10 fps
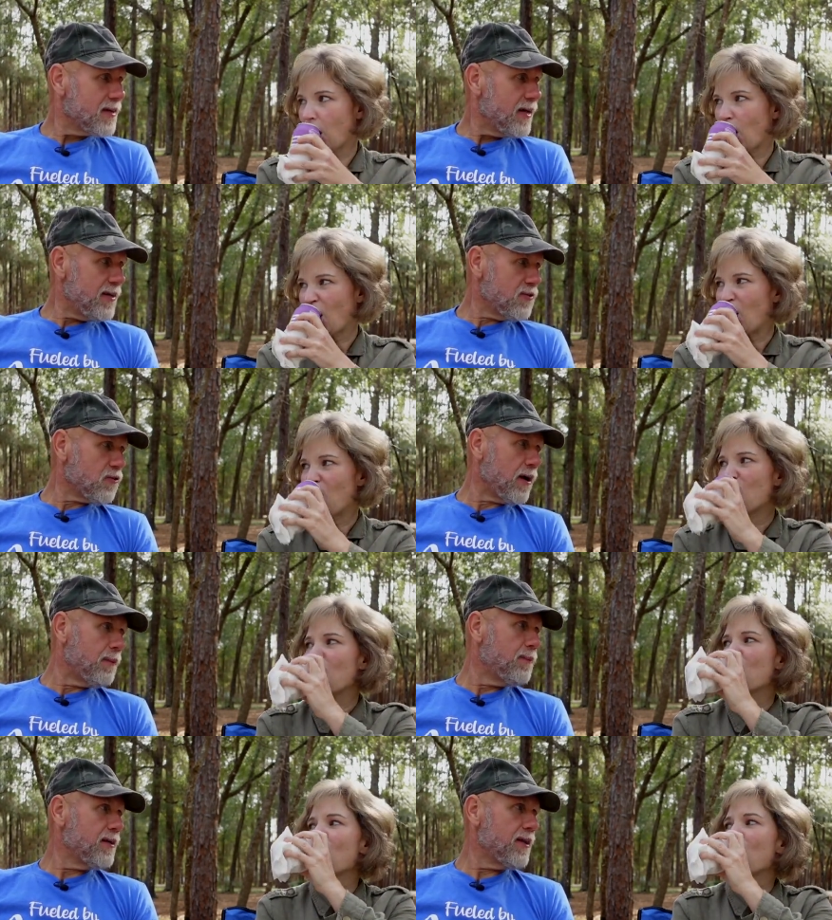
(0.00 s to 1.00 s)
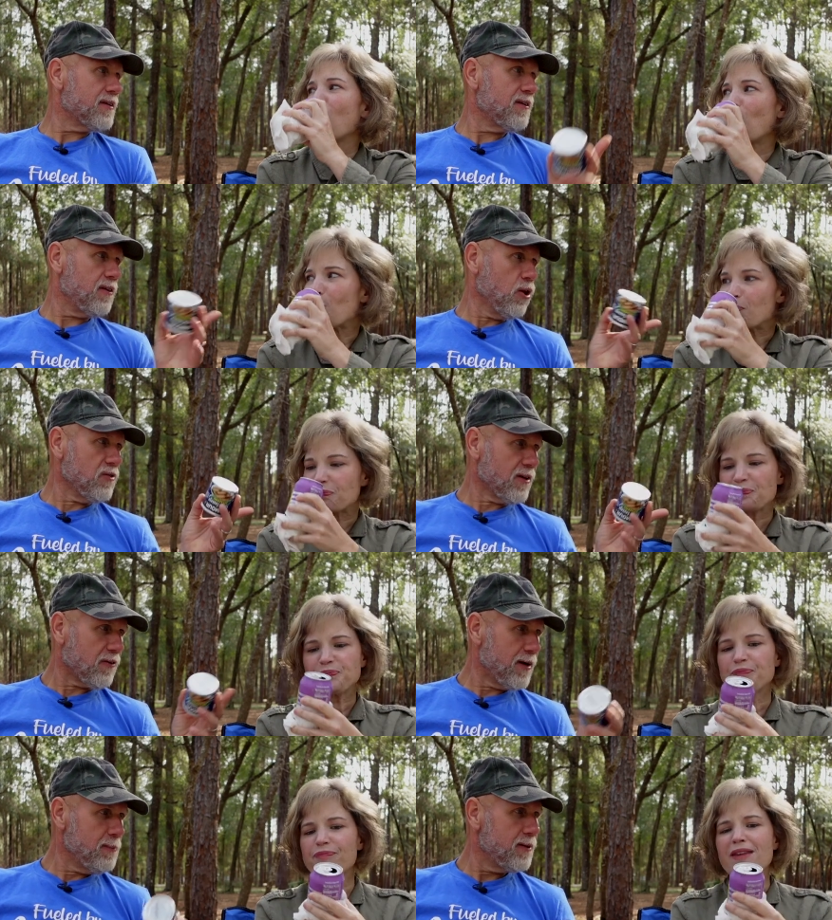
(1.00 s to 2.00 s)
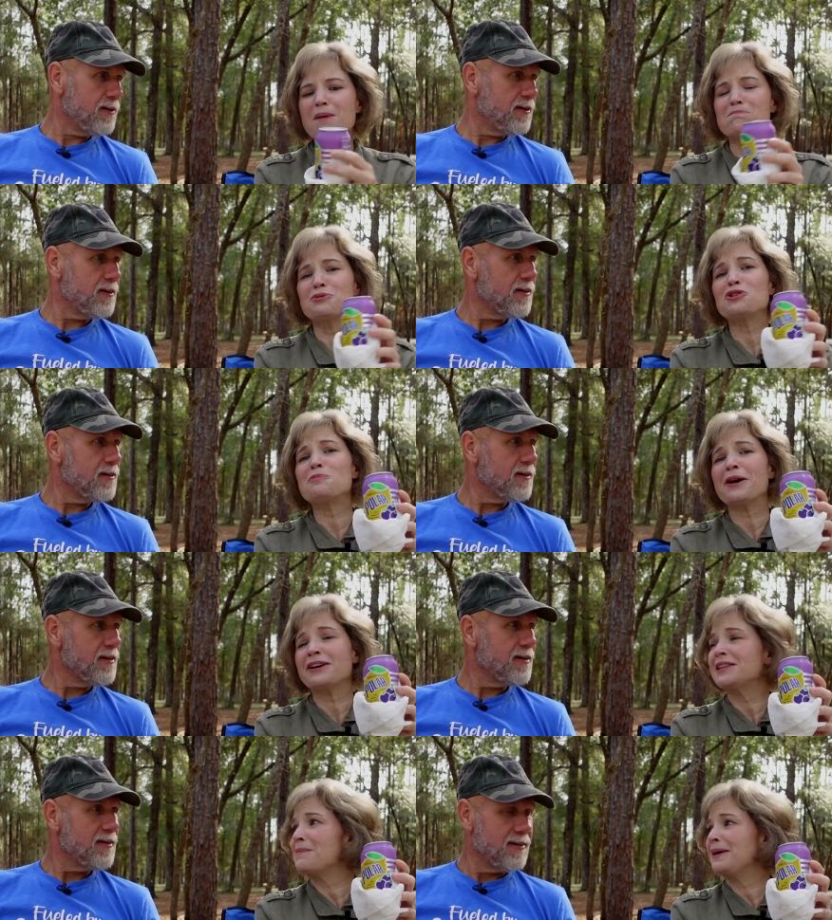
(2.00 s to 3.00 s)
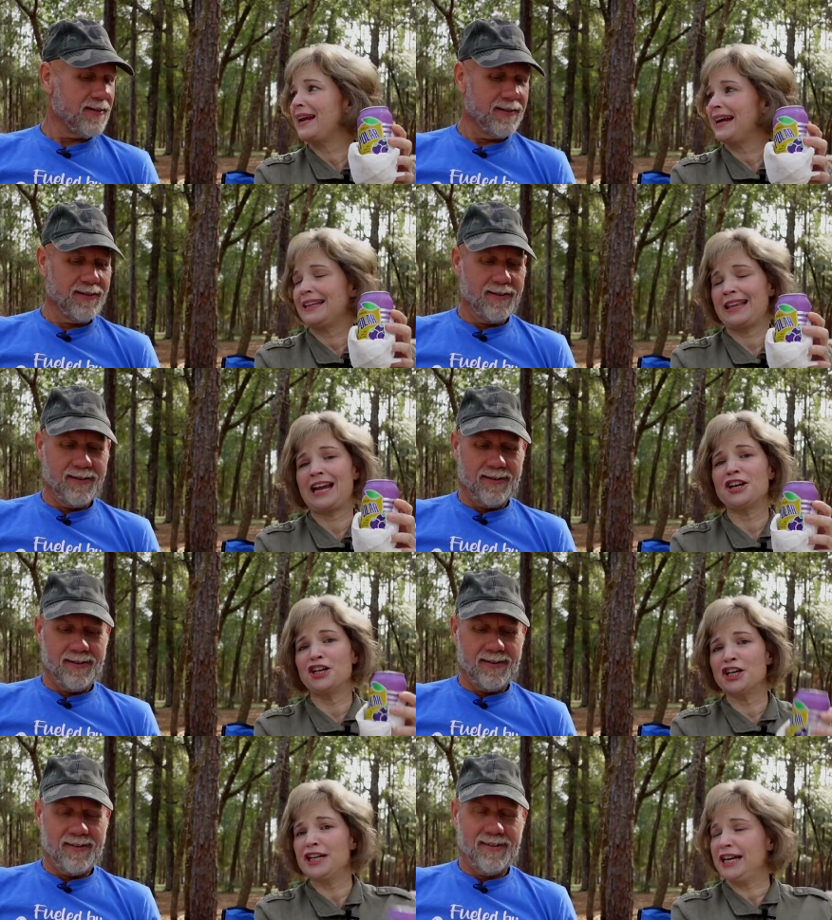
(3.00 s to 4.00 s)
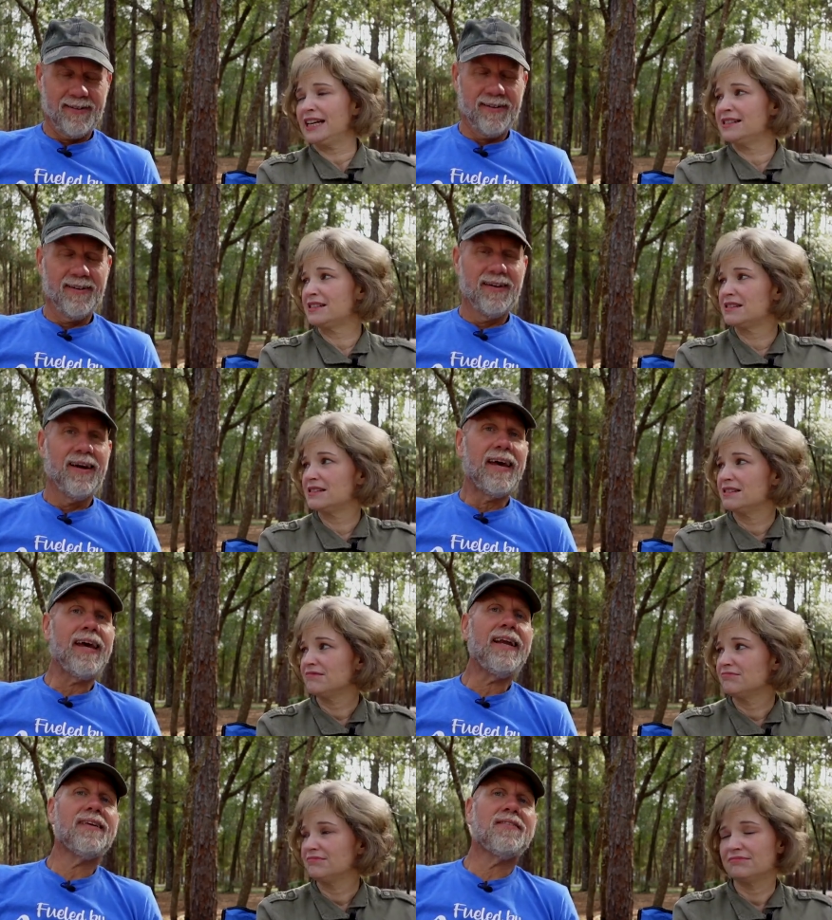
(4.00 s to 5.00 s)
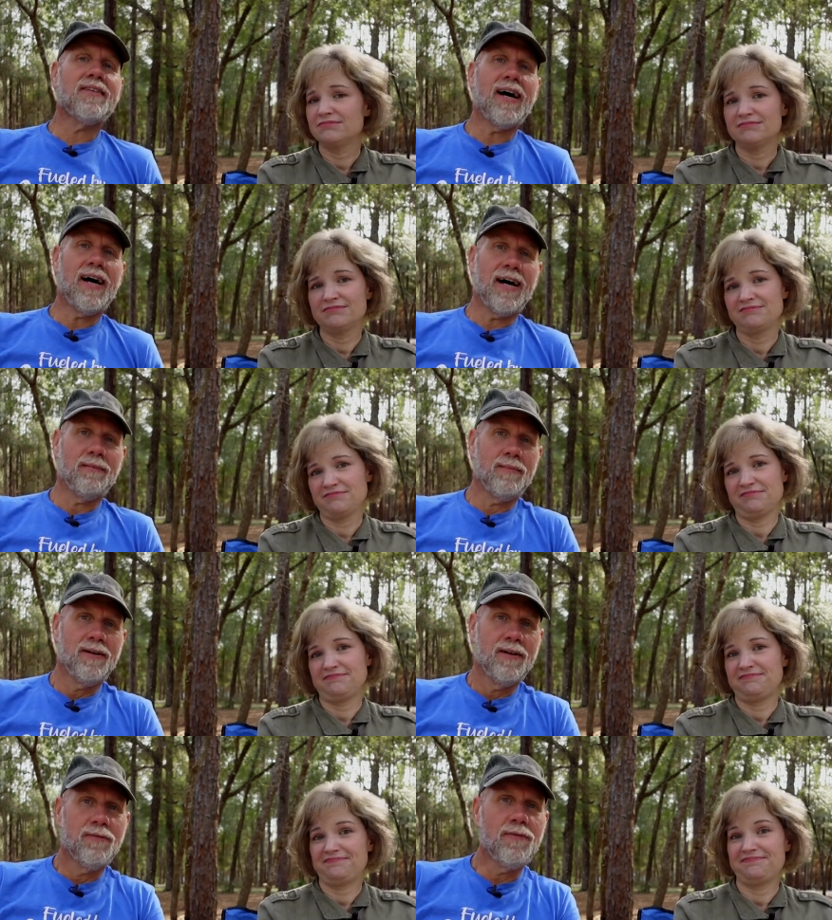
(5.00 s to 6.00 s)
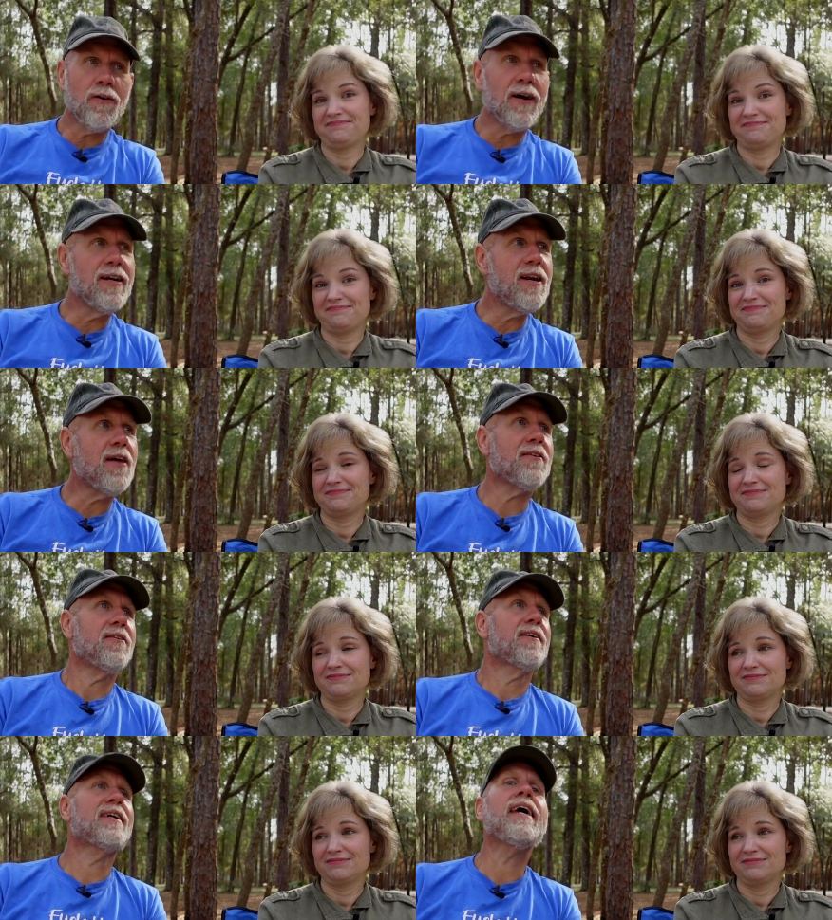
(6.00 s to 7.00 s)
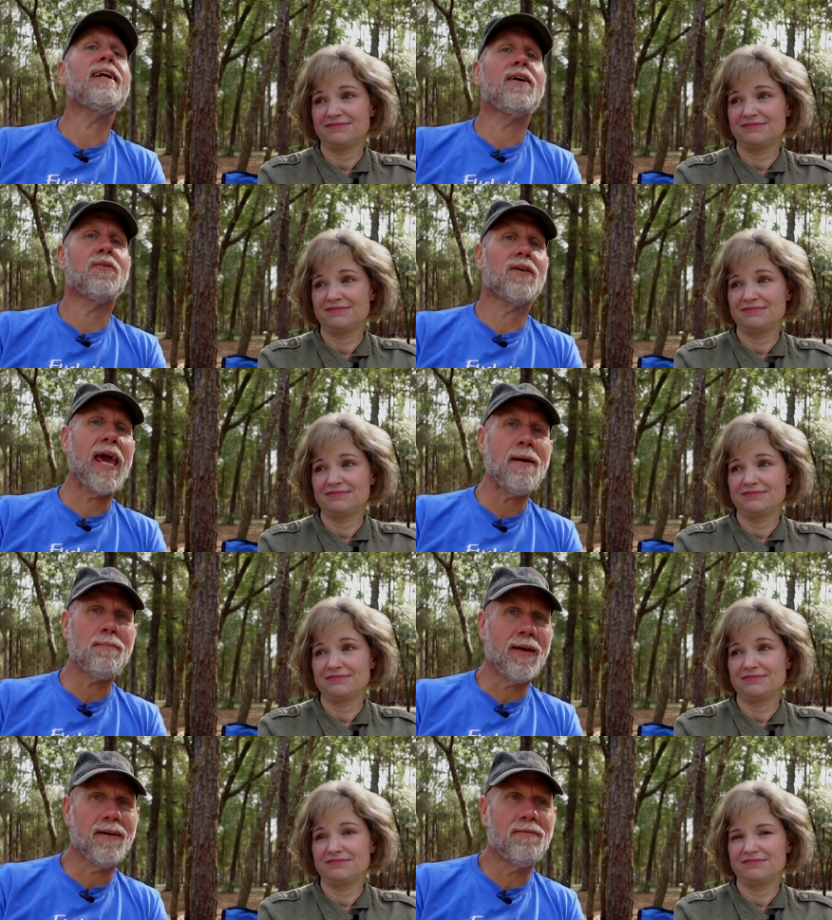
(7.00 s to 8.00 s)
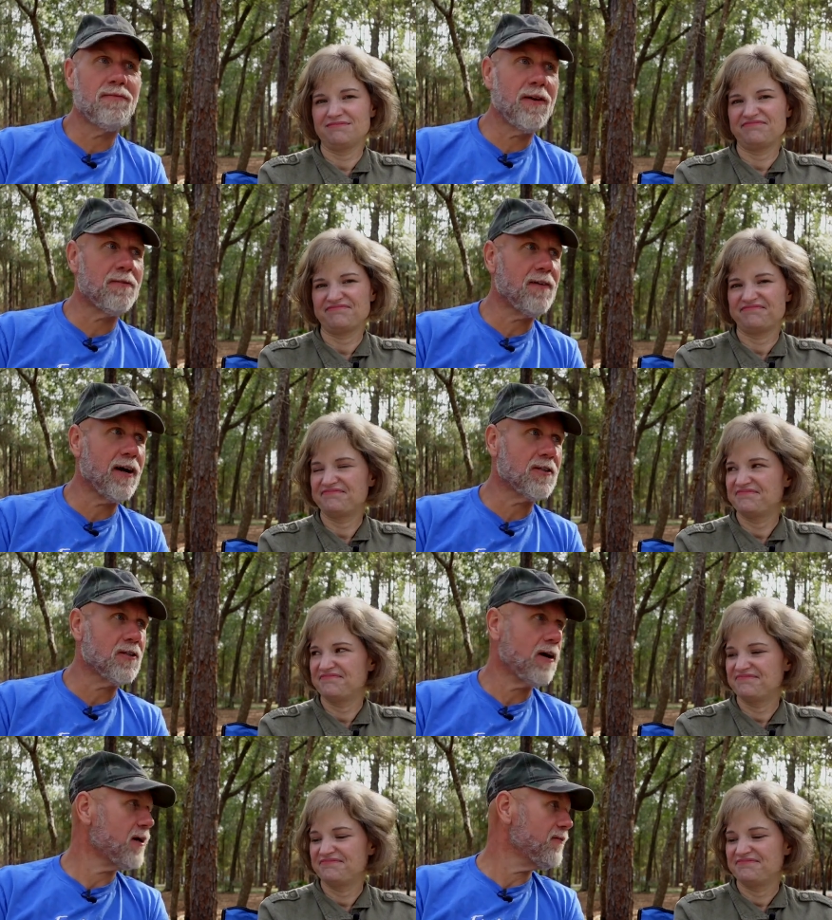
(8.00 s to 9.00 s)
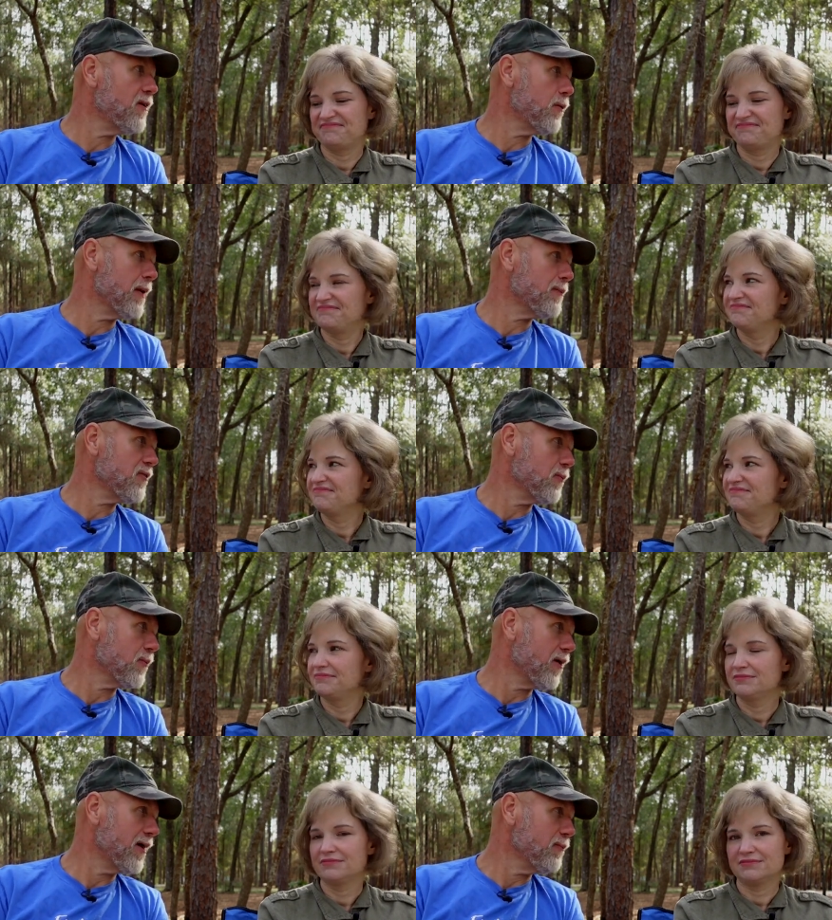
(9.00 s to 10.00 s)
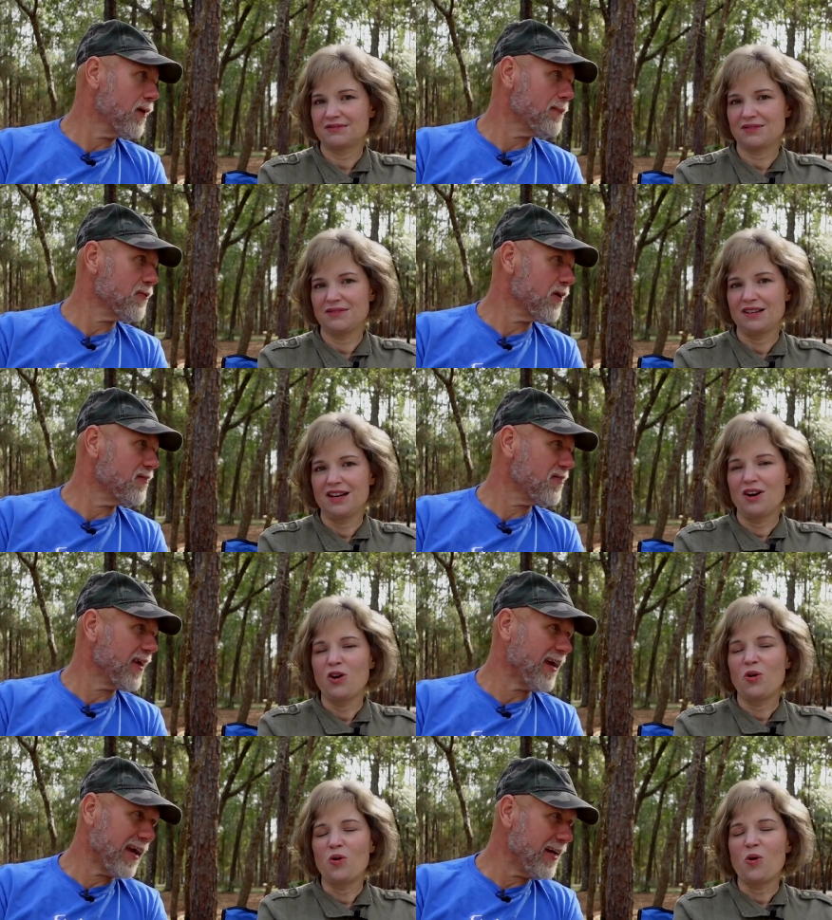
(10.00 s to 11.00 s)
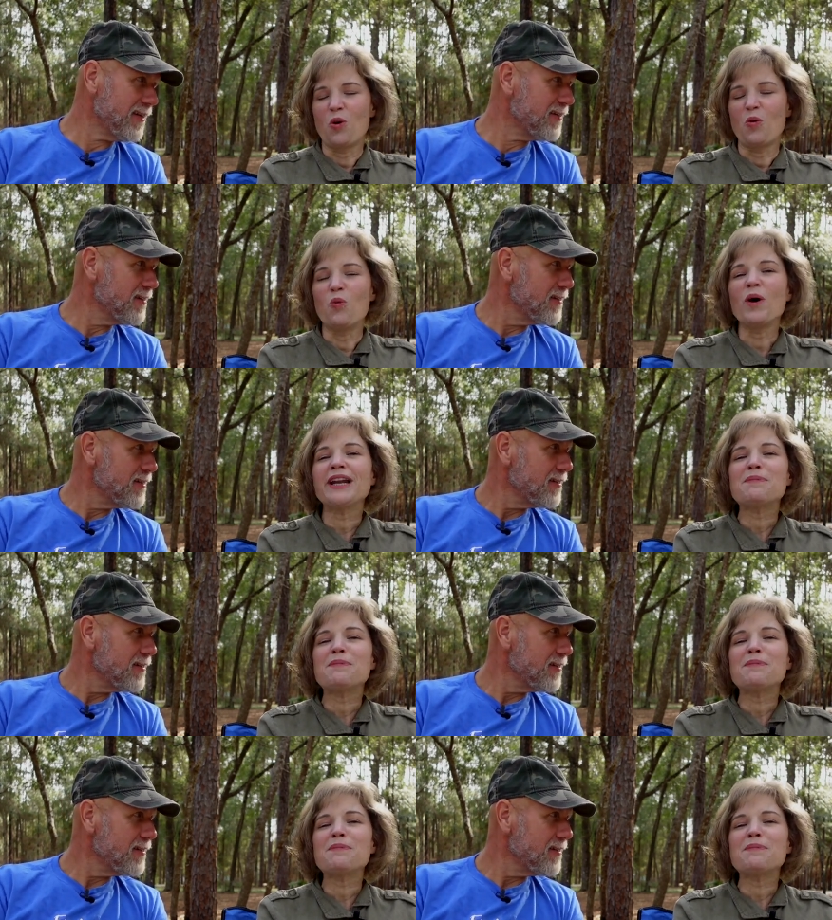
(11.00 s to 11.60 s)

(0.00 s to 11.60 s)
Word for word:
Speaker 1: It is grape. It looks like grape. Blueberry lemonade, thank goodness. It is time
Speaker 2: for another keto camping fear factor. I don't even know what episode we're on. What episode? Is this
Speaker 1: like eight? One